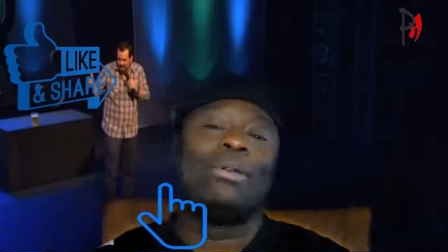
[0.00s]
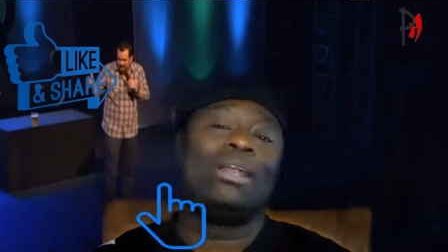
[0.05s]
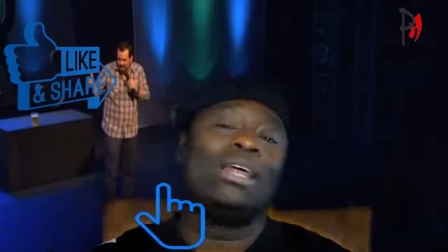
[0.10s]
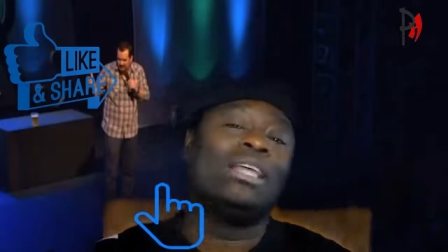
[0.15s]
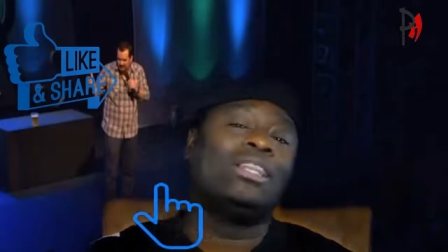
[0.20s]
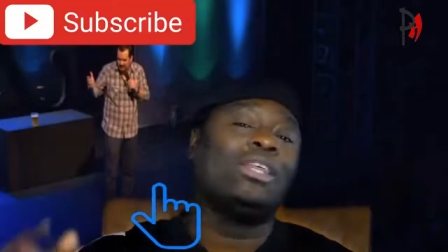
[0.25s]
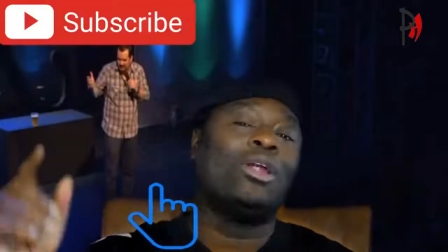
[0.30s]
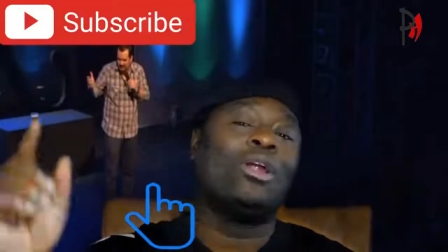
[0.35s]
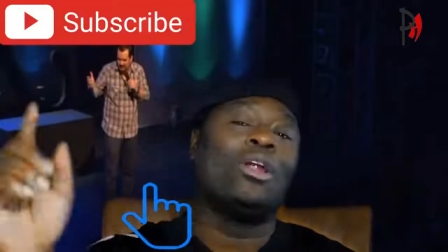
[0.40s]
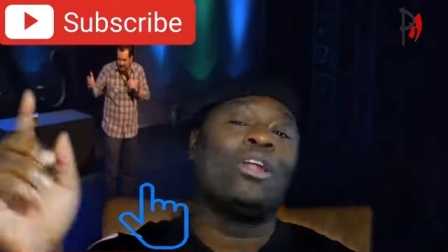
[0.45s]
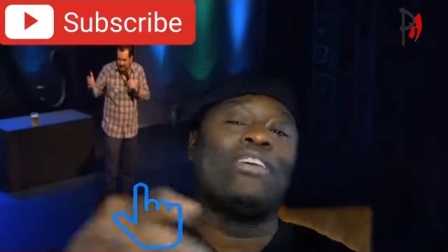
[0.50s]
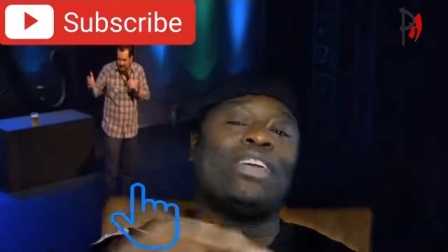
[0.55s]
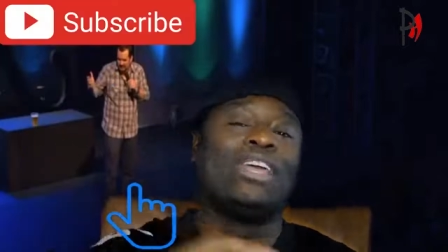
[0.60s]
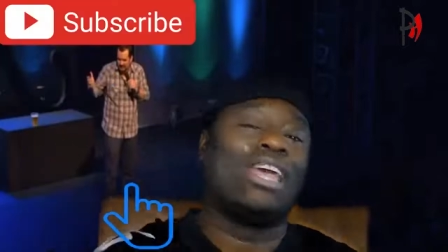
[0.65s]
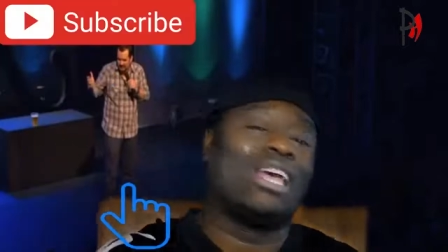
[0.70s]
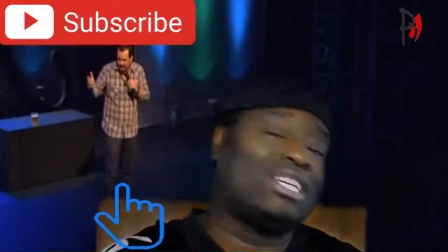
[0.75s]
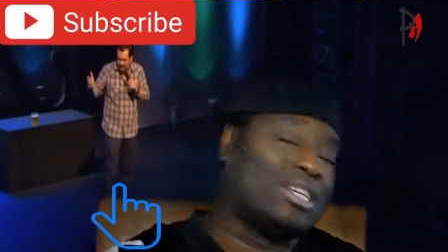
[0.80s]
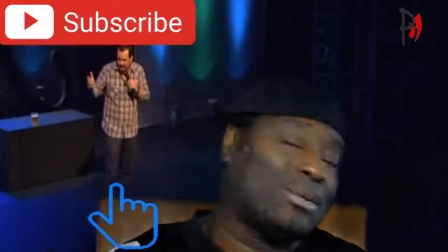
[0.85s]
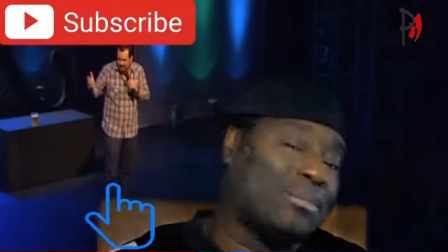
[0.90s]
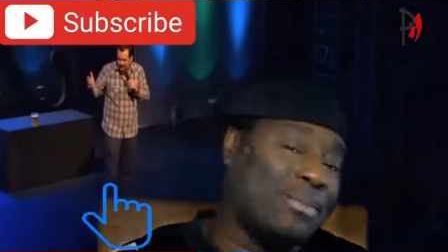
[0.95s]
and hit the
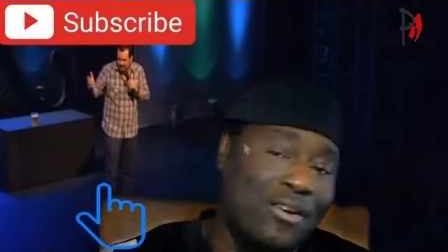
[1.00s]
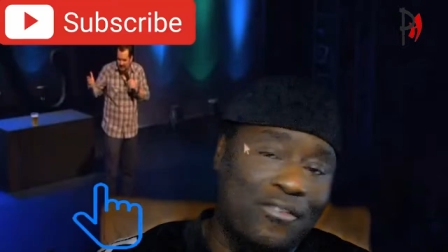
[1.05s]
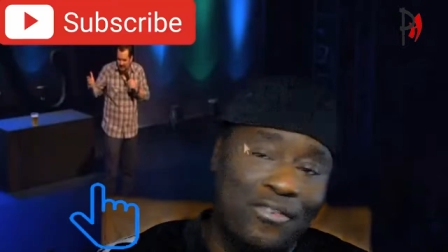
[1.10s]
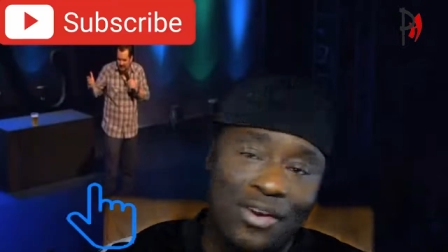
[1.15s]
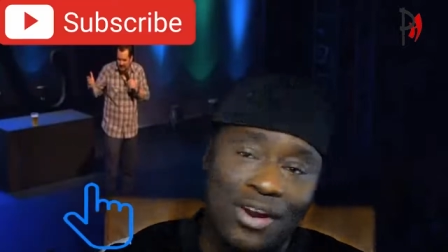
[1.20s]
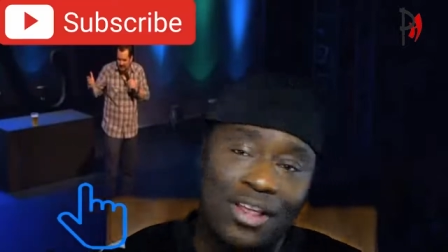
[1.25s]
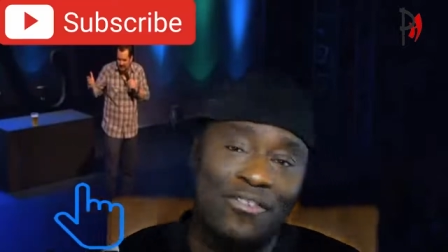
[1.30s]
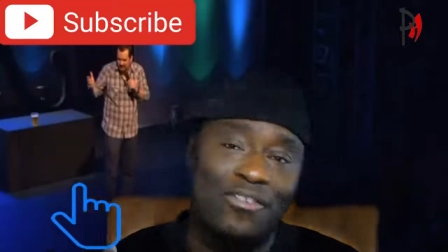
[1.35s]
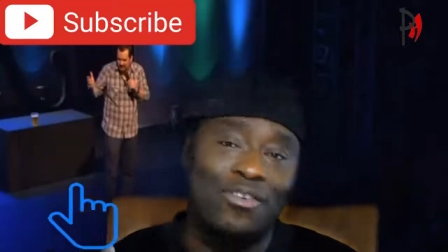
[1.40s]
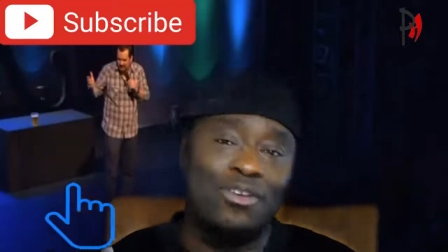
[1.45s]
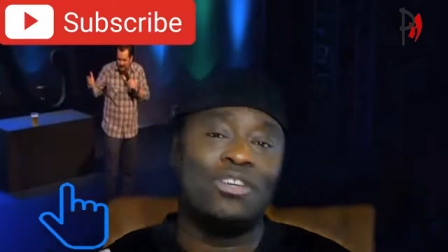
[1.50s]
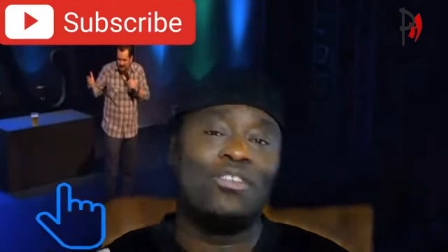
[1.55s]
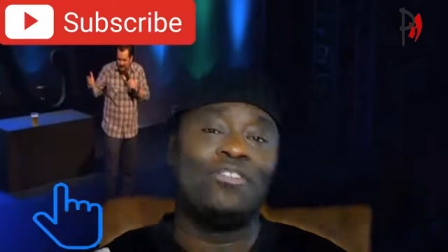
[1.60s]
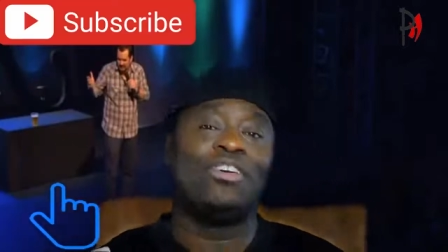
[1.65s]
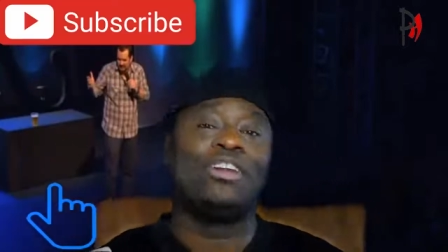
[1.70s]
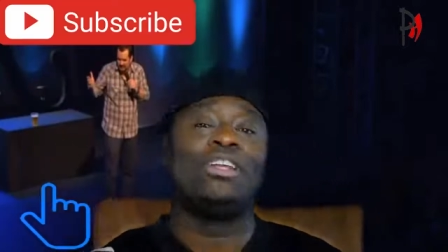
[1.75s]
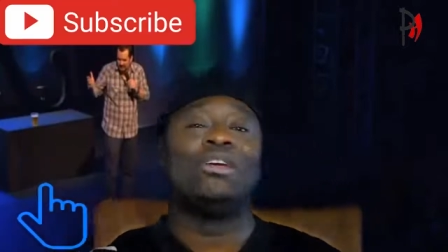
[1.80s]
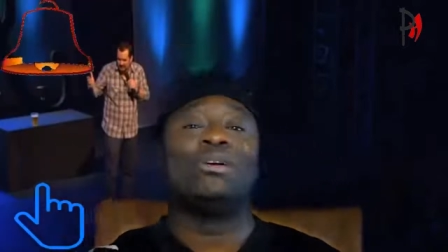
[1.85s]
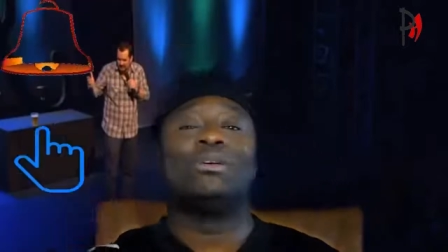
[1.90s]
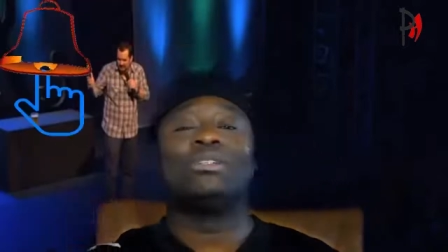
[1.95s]
notification bell for any future
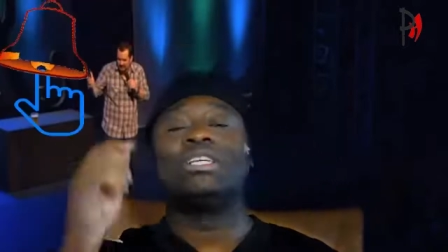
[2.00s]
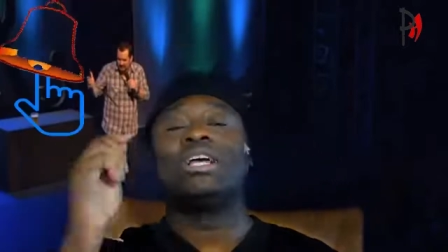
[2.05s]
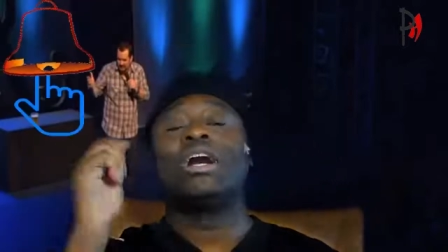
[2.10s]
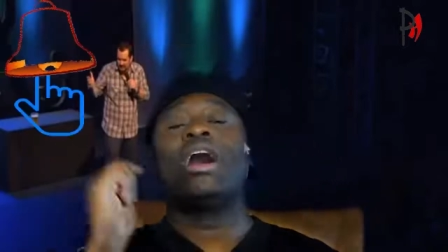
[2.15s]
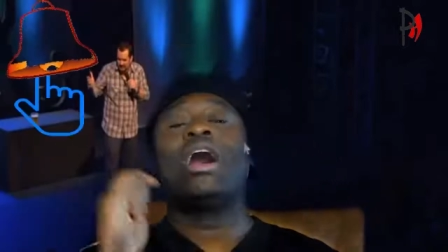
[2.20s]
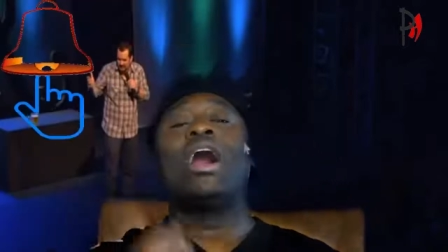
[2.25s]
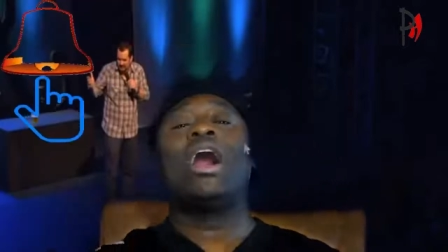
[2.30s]
videos.